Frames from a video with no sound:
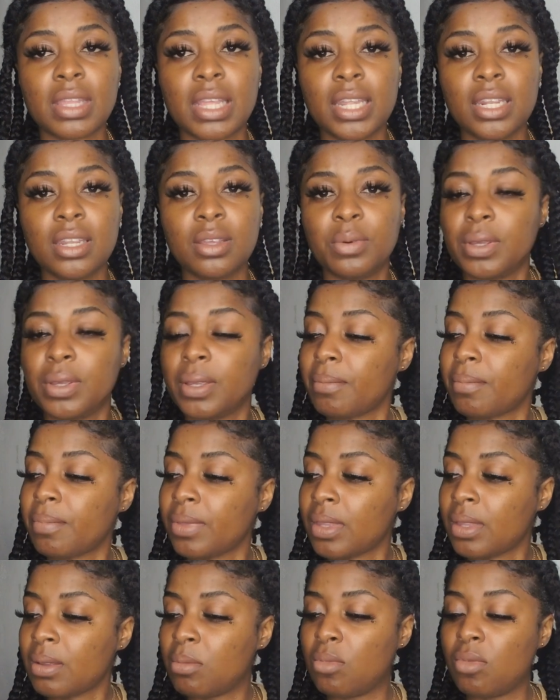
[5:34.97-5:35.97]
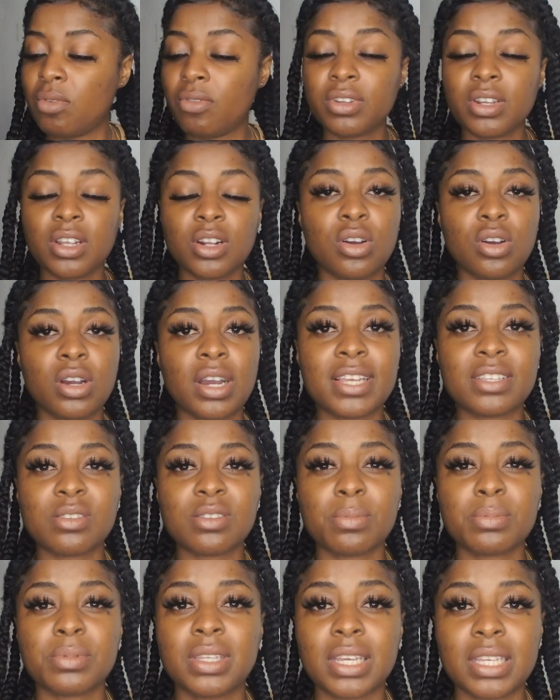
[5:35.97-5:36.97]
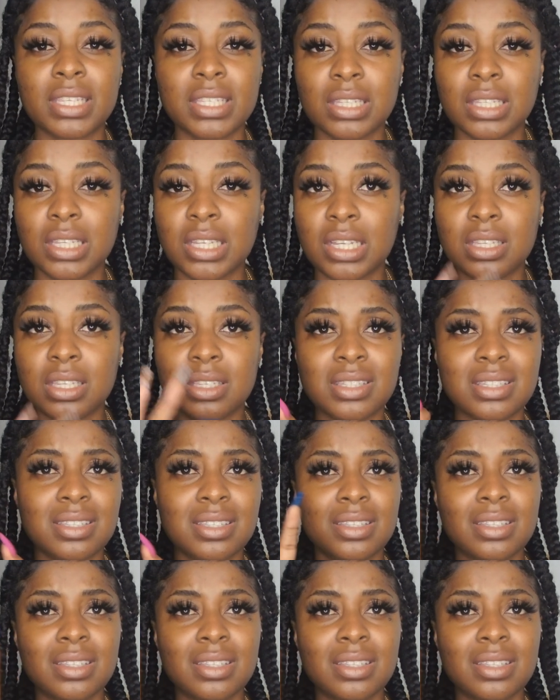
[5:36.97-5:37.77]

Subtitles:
Anyway, moving along, I stopped texting because